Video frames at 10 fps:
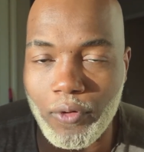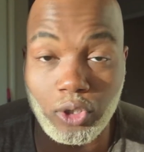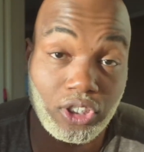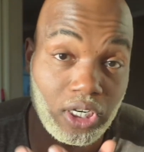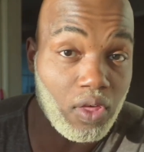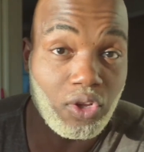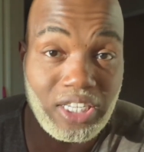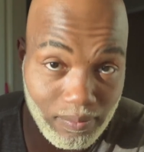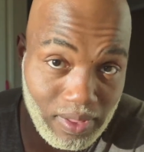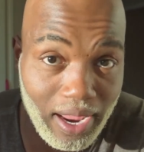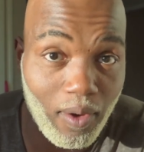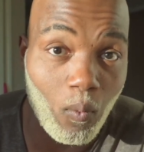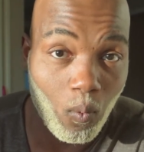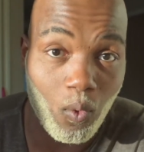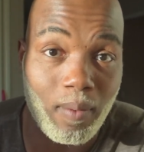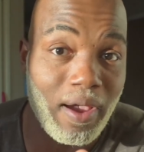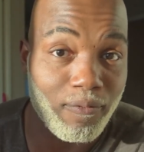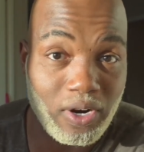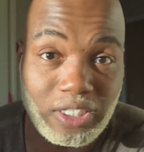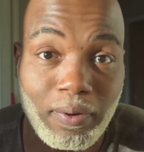versus another team that one of my
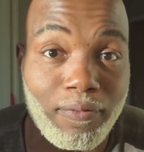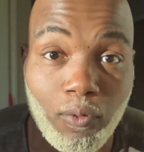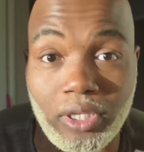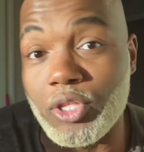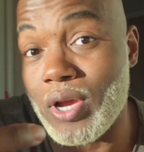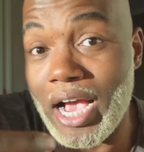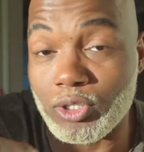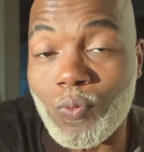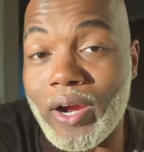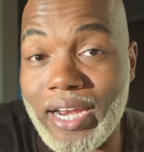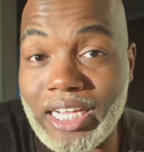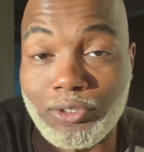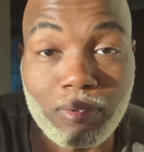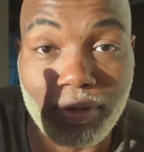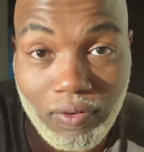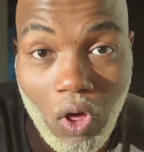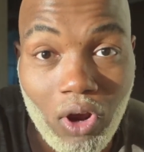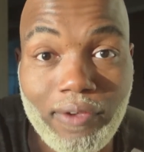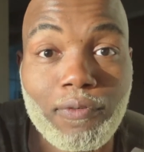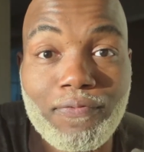friends played for that you guys will recognize from the
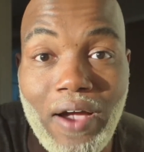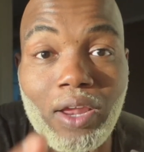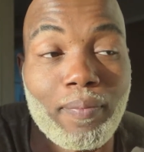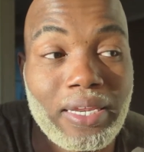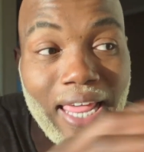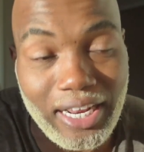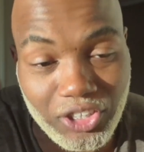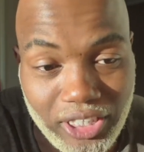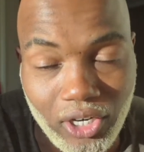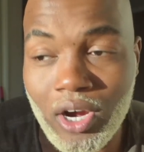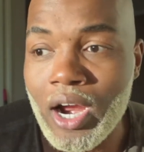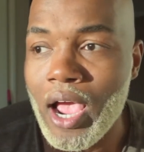vlog if you followed me last year.